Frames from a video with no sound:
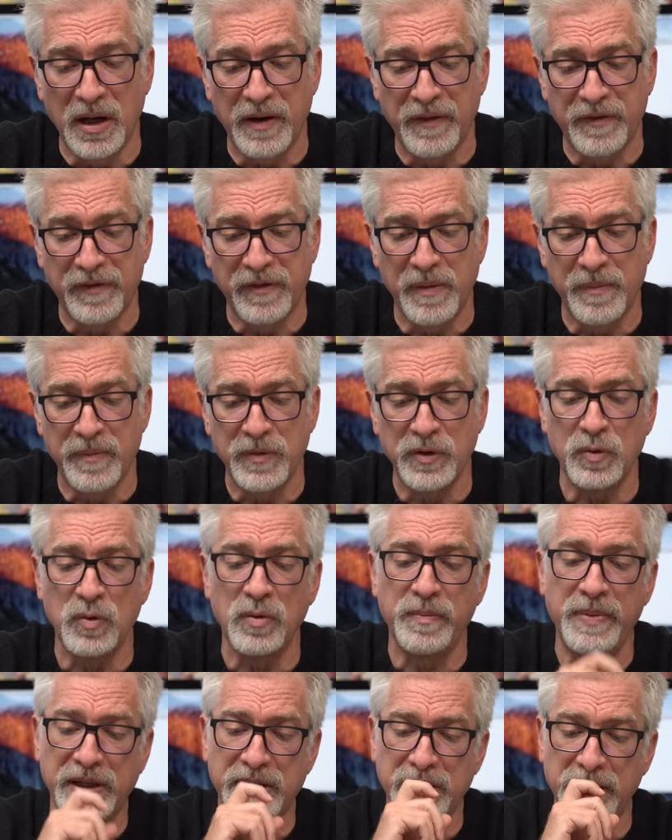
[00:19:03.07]
from
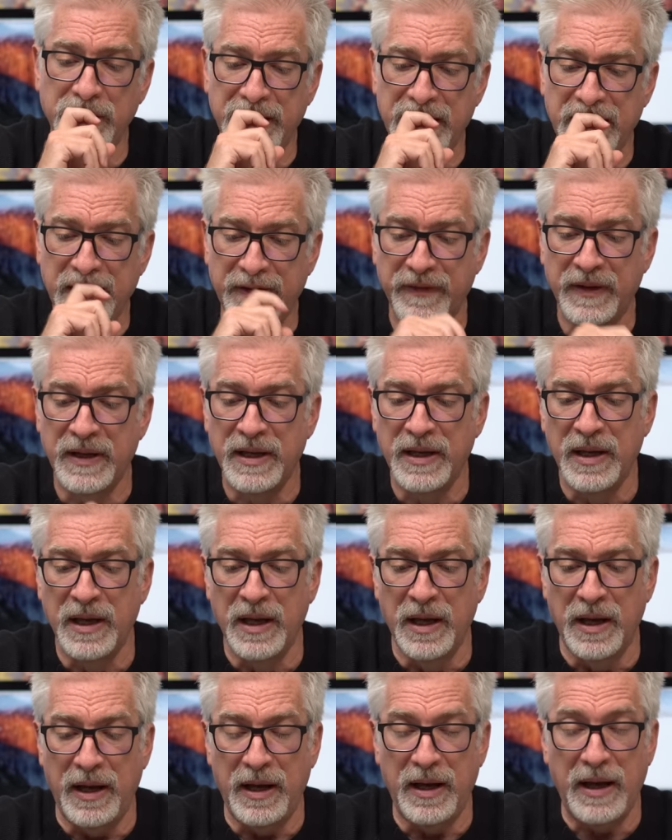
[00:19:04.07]
dual pixel
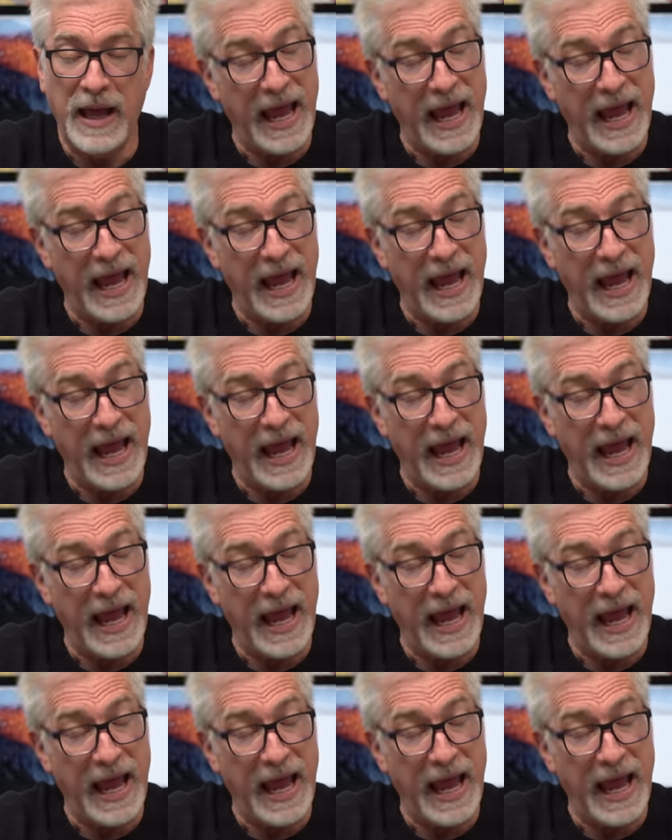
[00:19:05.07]
AF.